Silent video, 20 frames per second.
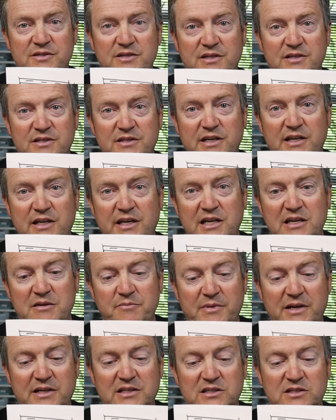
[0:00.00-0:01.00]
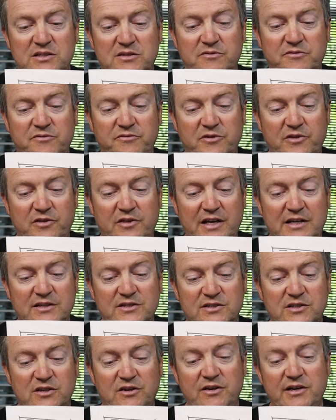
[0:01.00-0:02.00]
16 heat mats for that
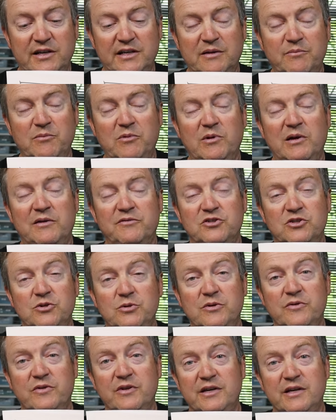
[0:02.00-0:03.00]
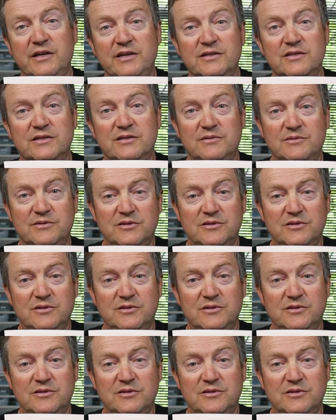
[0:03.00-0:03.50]
side, and we'll have 2 of these.